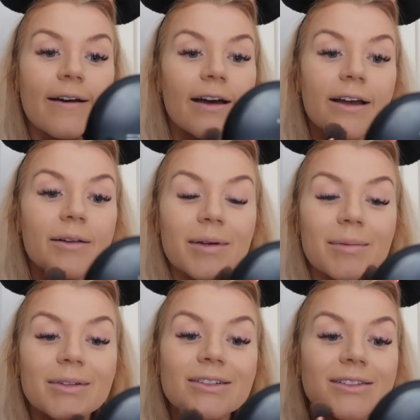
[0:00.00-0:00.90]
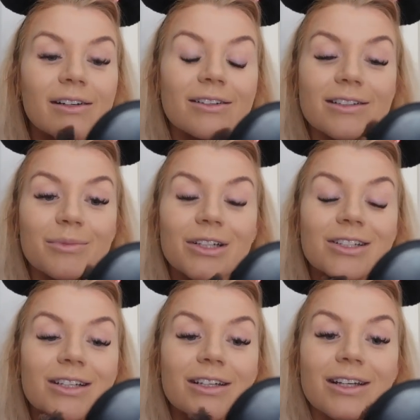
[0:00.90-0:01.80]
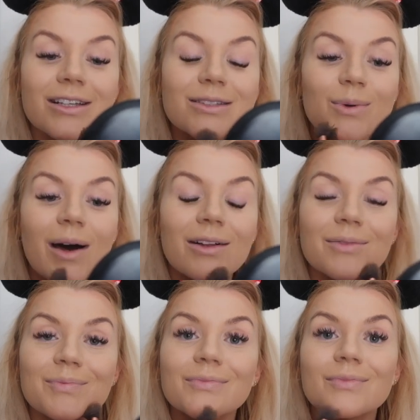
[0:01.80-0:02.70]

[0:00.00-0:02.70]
and maybe just onto my chin as well.